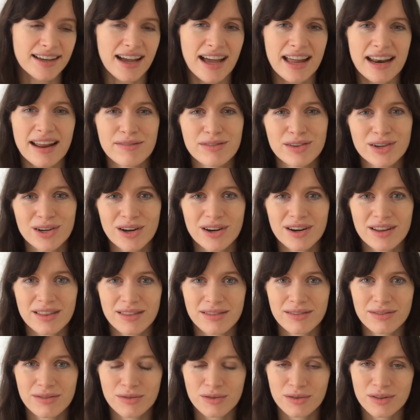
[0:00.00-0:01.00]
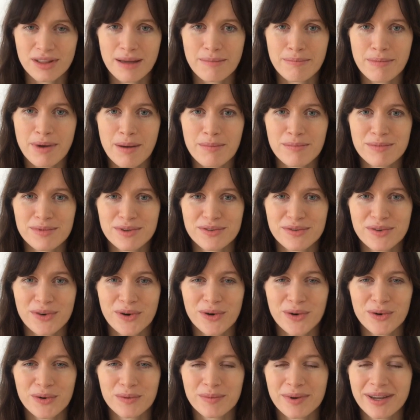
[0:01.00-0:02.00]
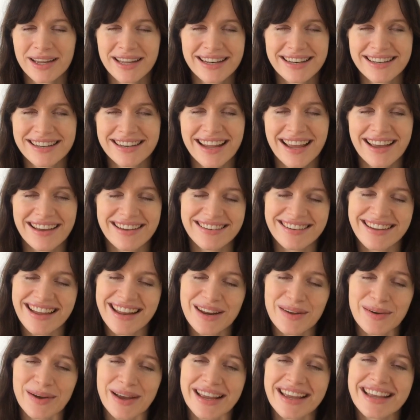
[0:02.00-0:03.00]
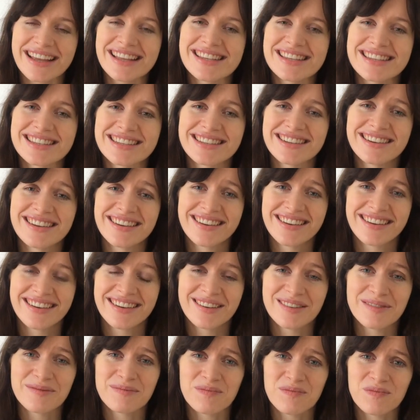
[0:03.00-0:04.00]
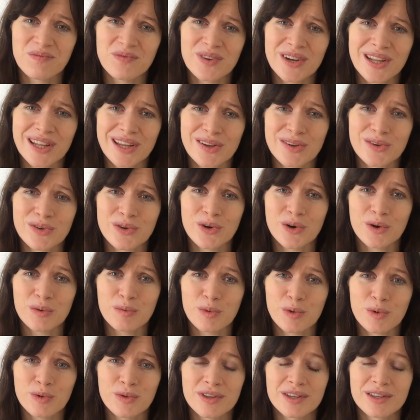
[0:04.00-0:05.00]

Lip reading: I'd have to go through their mum's phone. But yeah, anyway, it's really adorable.